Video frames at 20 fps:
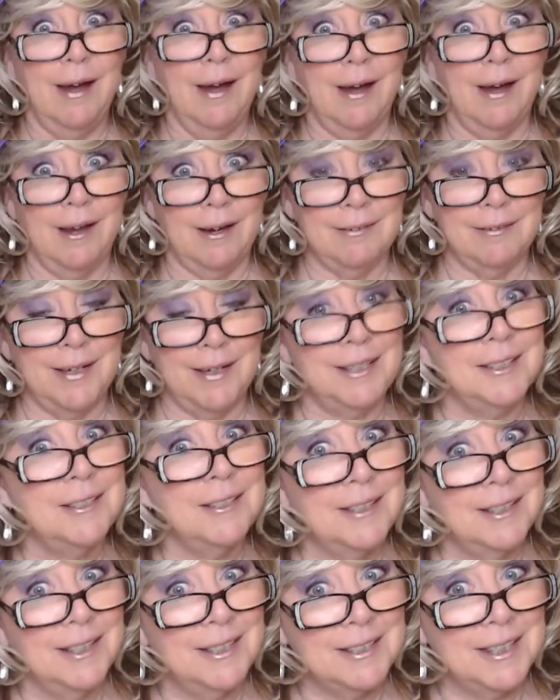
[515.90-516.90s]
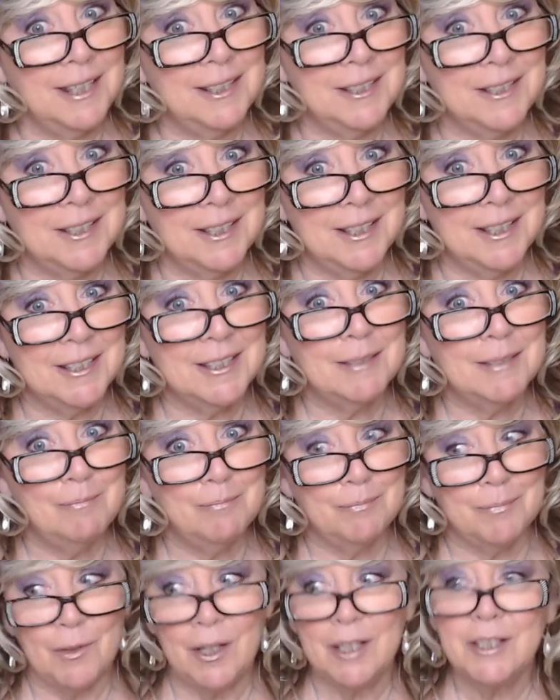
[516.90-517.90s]
Alrighty, so let's get into this.
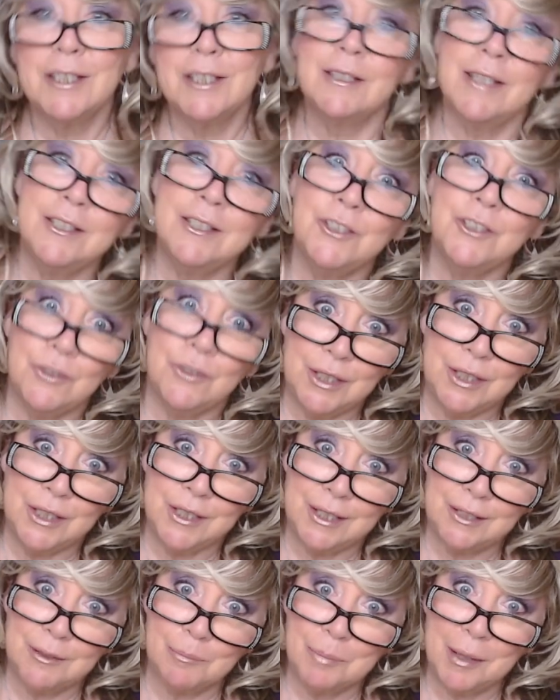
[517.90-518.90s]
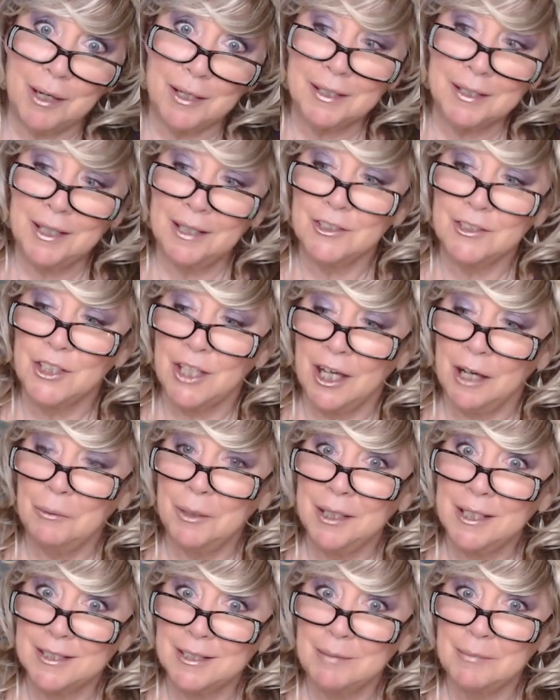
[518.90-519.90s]
Let's, let's do the dinner part now, shall
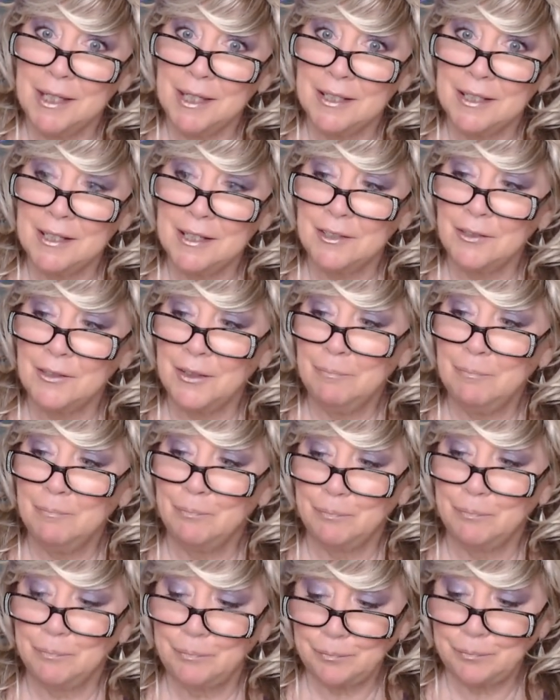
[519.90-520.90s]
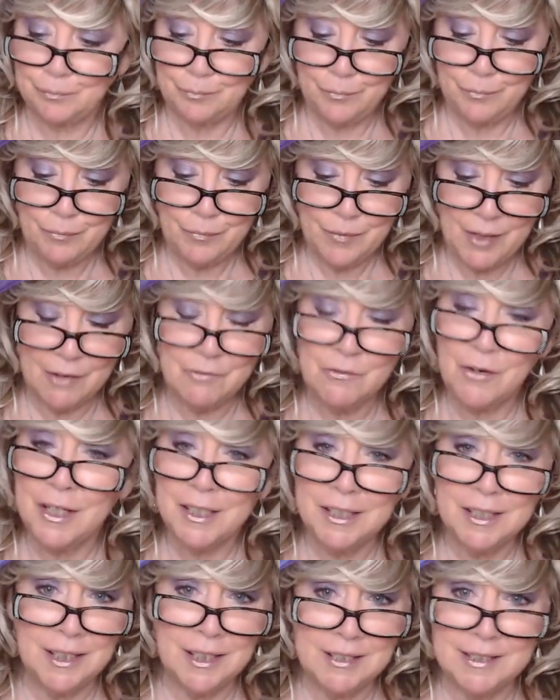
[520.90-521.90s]
we? Because I'm getting hungry.
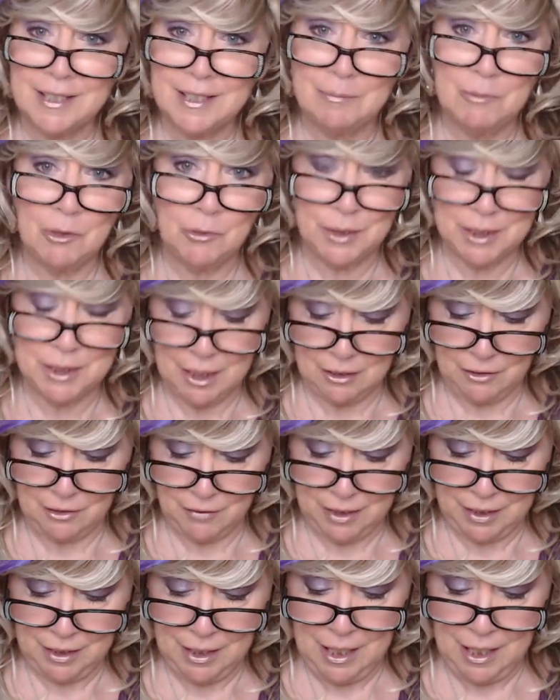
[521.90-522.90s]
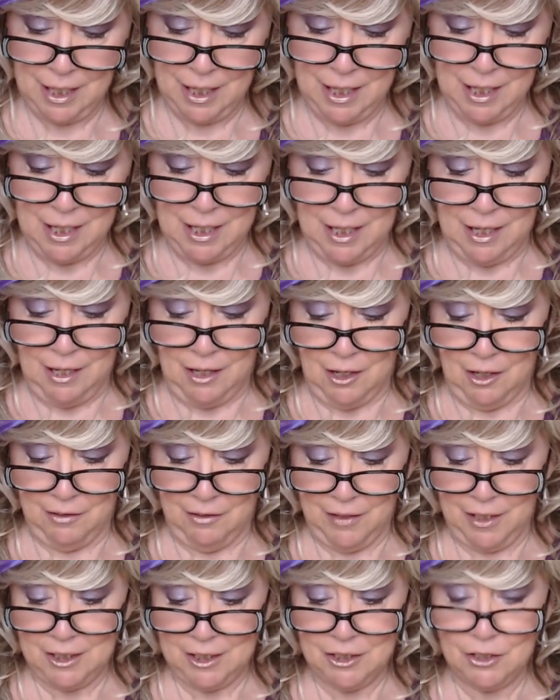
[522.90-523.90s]
Friday nights, I'm always hungry.
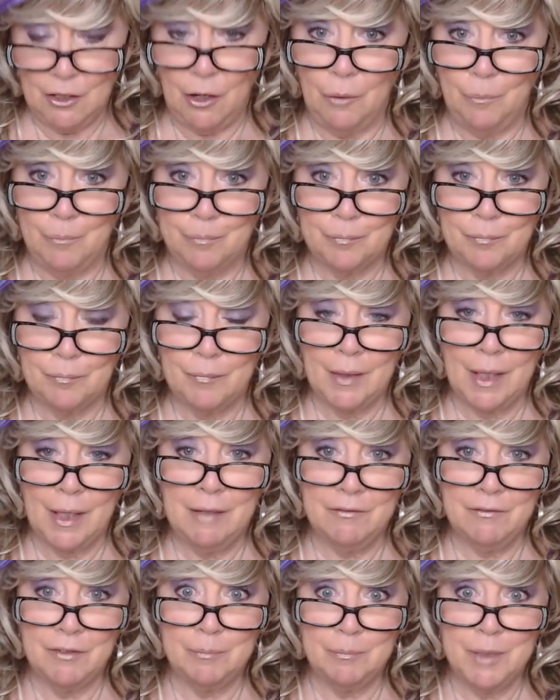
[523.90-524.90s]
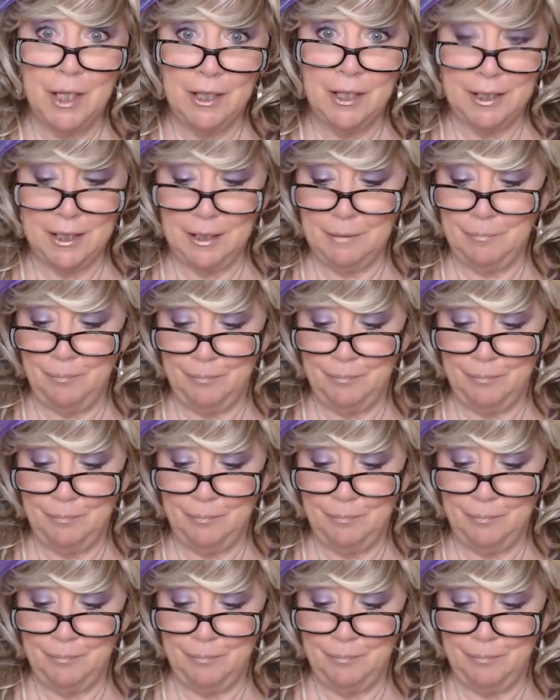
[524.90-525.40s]
Alrighty, so from Target.